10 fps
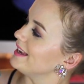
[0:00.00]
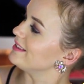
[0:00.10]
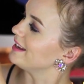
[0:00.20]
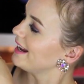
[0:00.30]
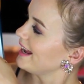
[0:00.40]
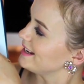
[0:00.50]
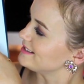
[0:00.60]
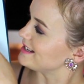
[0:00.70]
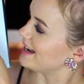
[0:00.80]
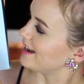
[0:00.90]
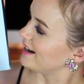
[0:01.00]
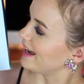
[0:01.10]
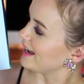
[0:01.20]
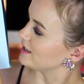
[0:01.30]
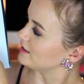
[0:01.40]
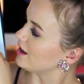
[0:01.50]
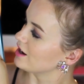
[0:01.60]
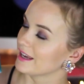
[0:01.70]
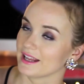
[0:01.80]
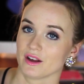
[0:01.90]
and then hangs down a
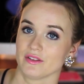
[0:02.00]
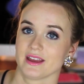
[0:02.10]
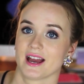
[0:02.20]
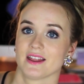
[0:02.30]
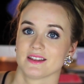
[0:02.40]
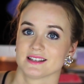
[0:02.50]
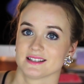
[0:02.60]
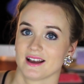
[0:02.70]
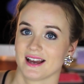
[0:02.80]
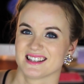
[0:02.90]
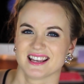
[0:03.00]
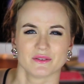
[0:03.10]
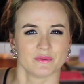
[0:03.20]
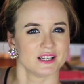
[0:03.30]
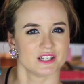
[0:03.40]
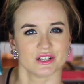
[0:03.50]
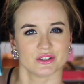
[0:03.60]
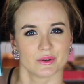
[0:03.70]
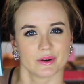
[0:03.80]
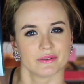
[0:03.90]
clock, and on the other side, it's like a
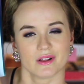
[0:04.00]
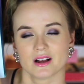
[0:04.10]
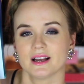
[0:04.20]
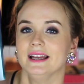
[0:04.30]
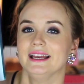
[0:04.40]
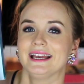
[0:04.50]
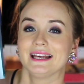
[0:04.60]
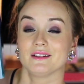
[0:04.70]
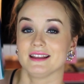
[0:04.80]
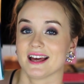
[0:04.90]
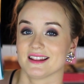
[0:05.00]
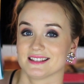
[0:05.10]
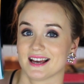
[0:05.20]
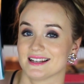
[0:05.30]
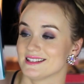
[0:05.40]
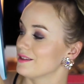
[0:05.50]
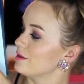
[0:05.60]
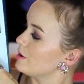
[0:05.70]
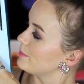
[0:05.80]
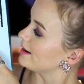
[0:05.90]
vintage sort of clock, and on the other side is a
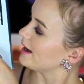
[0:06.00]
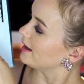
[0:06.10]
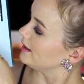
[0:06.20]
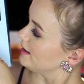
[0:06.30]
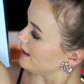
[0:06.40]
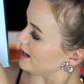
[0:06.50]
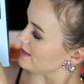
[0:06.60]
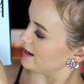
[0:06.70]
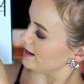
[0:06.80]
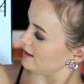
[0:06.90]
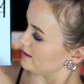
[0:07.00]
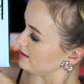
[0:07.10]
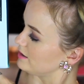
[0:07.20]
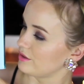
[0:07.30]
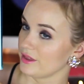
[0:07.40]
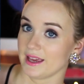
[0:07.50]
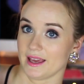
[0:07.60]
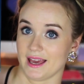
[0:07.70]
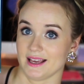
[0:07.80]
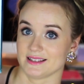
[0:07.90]
thermometer, and then another little
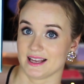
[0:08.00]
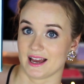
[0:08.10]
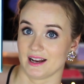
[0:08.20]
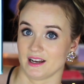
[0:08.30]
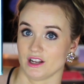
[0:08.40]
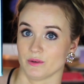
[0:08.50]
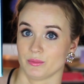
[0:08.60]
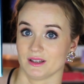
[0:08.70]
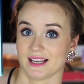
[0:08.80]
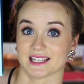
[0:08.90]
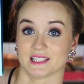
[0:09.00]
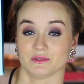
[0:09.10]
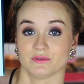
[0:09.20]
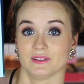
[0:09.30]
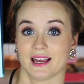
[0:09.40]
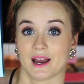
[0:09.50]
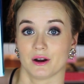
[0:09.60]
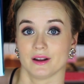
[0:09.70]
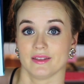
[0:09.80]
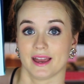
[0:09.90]
thing hangs down, and you can put like a little
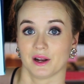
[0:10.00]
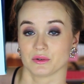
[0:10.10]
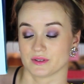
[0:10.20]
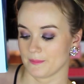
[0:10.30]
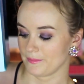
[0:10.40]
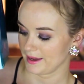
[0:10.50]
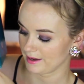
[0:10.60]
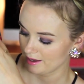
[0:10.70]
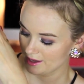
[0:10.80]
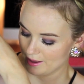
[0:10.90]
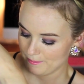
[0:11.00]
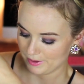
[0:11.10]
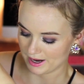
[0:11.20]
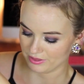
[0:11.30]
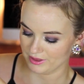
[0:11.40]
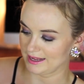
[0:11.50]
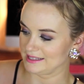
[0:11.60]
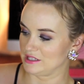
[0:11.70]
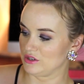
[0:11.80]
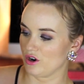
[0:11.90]
flower in there or something. But I think
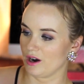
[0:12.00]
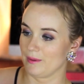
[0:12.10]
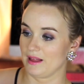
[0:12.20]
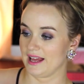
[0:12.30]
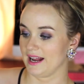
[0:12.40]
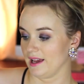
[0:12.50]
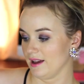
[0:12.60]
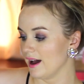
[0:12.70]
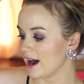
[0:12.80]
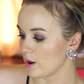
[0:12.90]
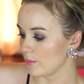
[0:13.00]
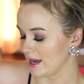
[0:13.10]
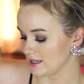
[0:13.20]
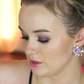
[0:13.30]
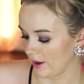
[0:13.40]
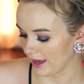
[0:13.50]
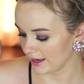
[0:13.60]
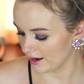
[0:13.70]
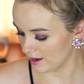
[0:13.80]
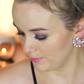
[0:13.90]
it's adorable and I can't wait to
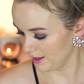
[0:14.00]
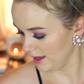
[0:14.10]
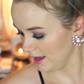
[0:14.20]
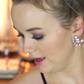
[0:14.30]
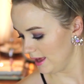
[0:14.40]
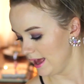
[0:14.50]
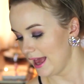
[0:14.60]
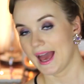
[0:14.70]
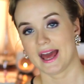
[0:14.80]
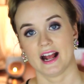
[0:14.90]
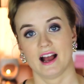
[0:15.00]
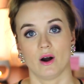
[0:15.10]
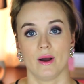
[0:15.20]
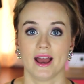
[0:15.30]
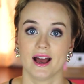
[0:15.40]
hang it up at our